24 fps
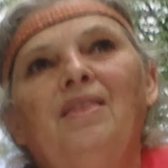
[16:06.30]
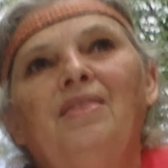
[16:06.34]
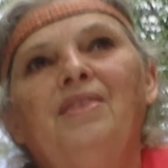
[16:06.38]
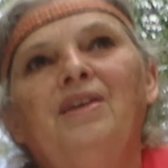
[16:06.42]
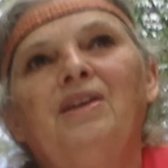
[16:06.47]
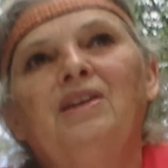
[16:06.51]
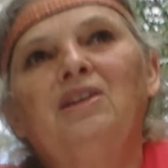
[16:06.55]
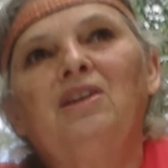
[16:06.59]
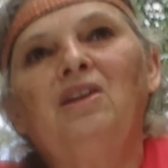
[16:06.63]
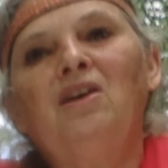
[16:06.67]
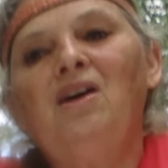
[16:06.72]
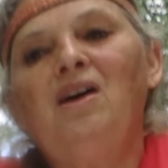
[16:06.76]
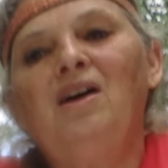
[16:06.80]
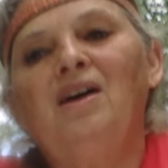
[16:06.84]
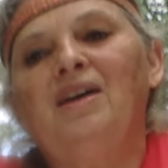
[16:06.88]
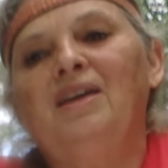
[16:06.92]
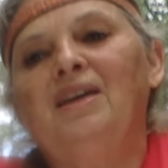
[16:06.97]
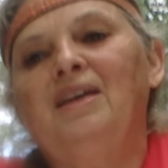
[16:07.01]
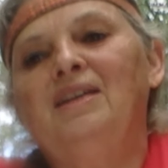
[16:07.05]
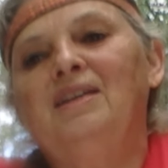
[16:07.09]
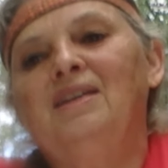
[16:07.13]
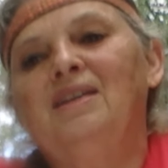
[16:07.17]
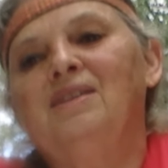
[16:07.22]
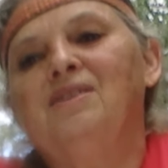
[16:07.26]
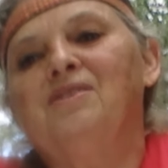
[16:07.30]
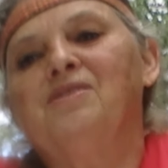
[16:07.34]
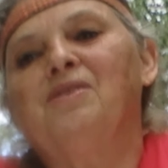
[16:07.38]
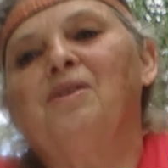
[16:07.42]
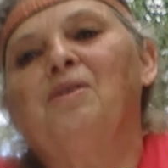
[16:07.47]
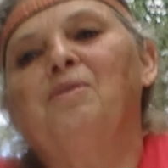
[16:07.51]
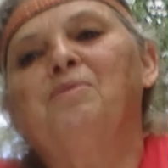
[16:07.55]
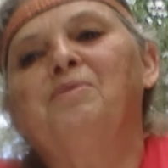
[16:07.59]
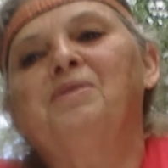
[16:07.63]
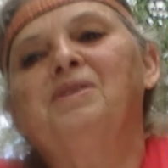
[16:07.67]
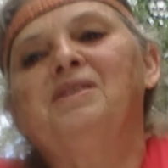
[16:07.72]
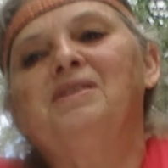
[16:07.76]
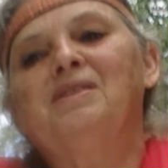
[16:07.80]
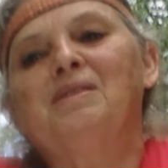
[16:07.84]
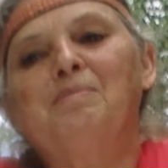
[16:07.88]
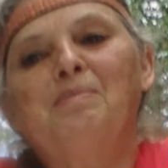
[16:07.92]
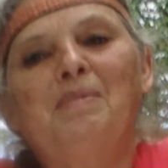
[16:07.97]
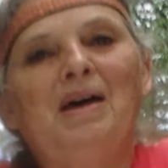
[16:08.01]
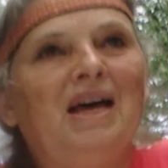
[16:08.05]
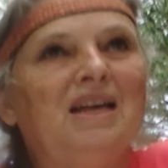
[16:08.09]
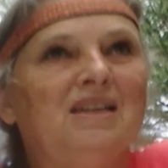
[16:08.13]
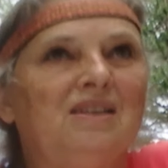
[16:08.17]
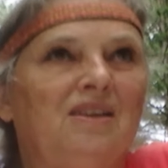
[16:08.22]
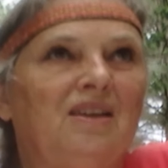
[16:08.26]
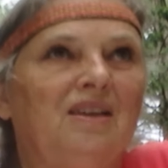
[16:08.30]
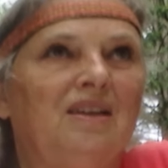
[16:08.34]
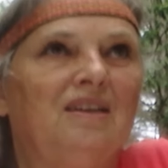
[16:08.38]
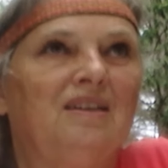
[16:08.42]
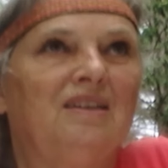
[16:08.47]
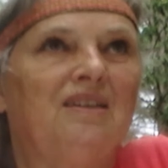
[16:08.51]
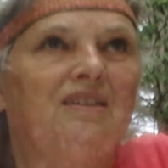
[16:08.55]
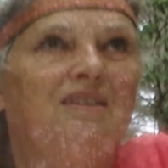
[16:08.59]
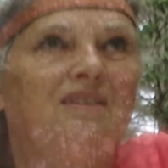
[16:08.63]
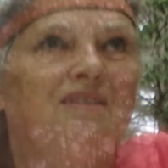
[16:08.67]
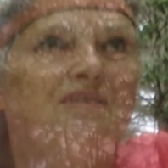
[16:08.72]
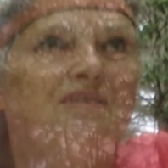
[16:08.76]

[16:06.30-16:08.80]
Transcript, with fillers: the line is always the masculine.